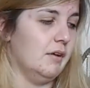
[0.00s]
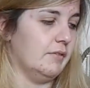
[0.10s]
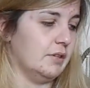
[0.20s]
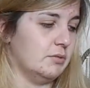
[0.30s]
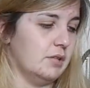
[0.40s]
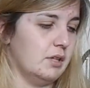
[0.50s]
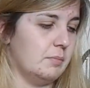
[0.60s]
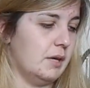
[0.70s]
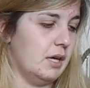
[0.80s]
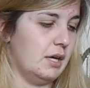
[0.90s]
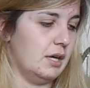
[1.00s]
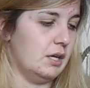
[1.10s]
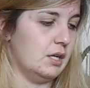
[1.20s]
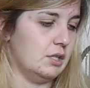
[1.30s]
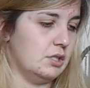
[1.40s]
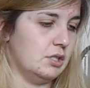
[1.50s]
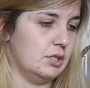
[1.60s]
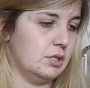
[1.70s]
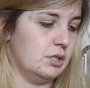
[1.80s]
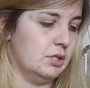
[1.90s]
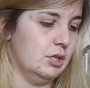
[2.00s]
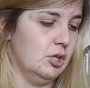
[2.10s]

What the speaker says: we flick to another page,